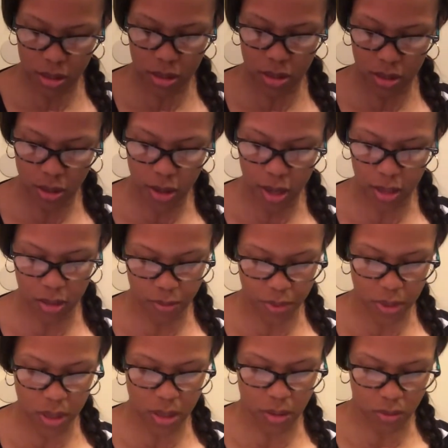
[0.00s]
you have to put
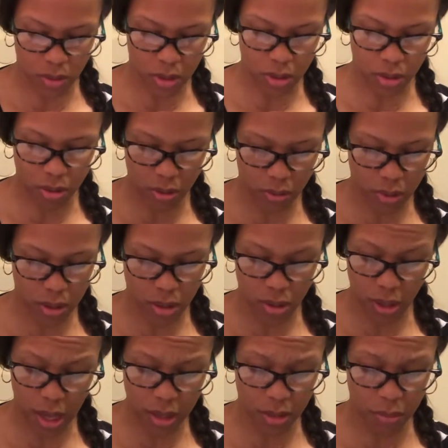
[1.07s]
in the work. You
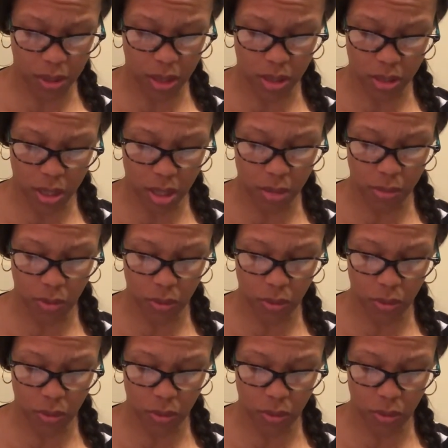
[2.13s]
have to be determined.